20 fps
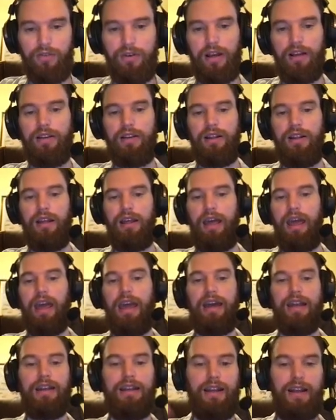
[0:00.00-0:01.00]
right?
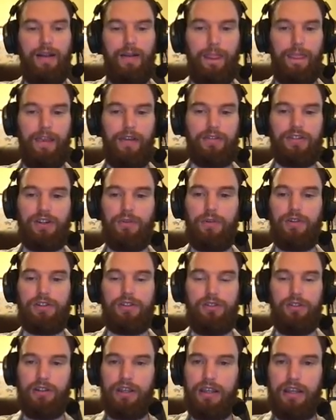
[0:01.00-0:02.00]
And if someone's
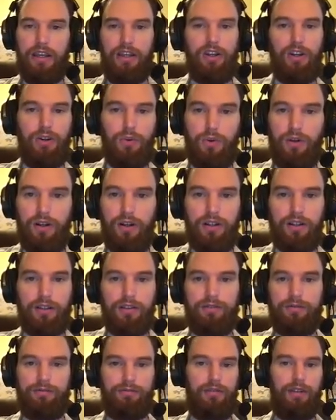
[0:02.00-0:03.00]
looking at your work
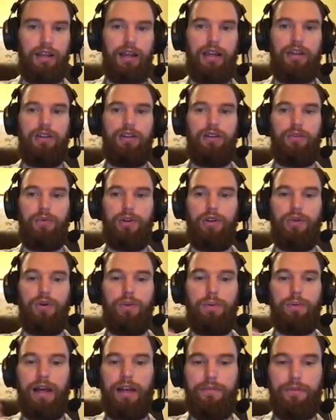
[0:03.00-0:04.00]
and when you
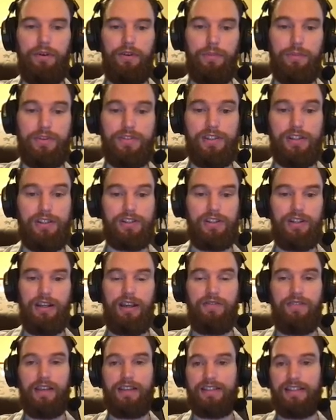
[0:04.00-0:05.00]
applied for a position,
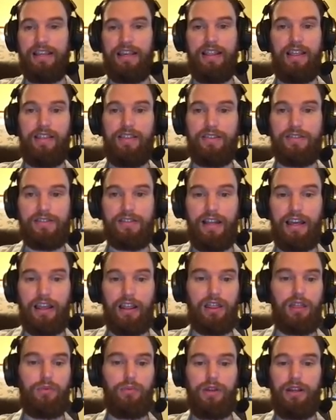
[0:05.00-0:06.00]
if they see that there's like
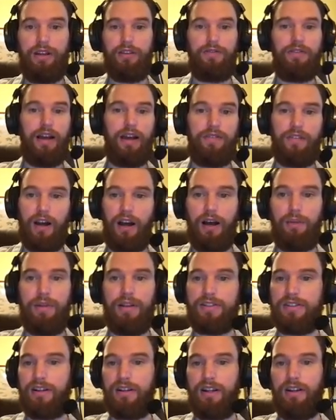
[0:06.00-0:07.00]
3 to 5
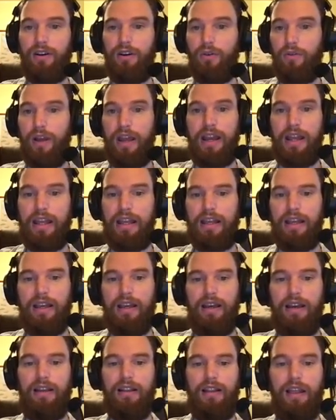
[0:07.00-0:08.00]
comments on it already,
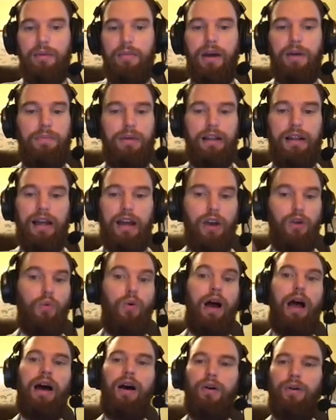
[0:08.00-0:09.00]
they might be like,
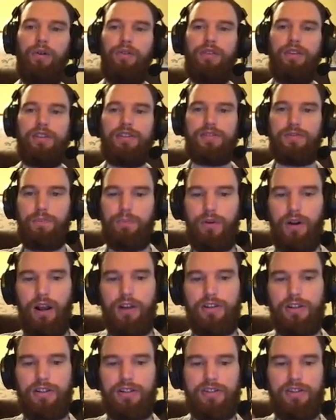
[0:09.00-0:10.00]
wow, this
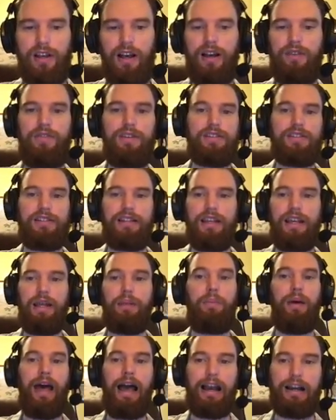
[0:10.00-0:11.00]
project is obviously
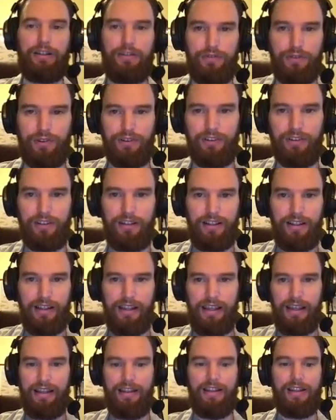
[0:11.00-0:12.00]
impactful
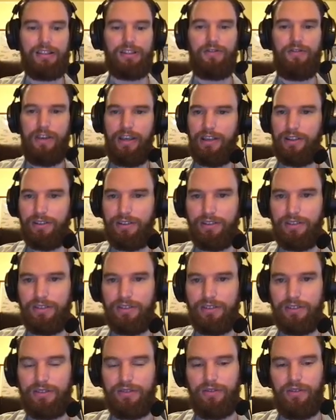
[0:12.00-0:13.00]
in this field,
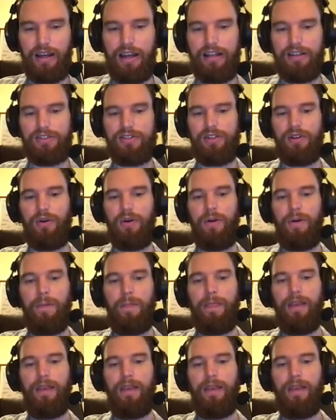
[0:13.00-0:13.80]
right? So